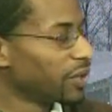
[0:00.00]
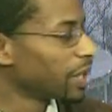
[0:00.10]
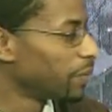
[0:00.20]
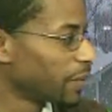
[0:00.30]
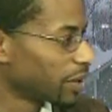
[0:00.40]
You
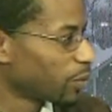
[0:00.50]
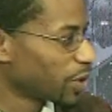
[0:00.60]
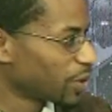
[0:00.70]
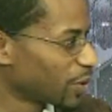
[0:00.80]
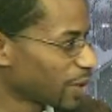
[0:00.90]
can keep them at the
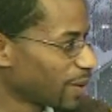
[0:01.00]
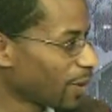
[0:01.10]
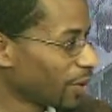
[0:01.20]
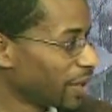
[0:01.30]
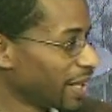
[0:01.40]
Boys and Girls
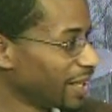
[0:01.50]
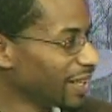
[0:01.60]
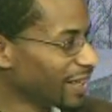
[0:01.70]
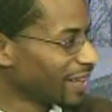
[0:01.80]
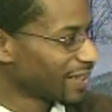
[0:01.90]
Club all
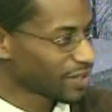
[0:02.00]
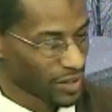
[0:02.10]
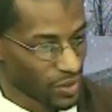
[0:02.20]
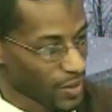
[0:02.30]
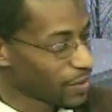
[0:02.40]
day
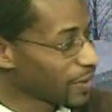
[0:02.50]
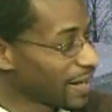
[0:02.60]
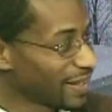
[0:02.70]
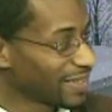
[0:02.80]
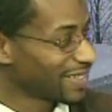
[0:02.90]
because they just run
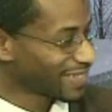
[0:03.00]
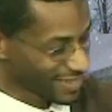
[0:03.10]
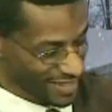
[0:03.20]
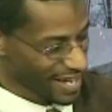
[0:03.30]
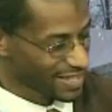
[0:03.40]
around and
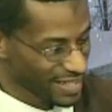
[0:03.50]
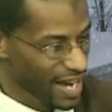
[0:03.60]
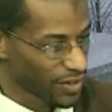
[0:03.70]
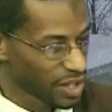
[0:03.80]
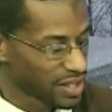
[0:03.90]
just
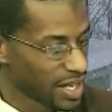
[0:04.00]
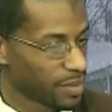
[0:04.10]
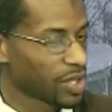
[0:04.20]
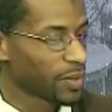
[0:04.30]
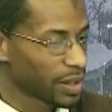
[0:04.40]
have a good time.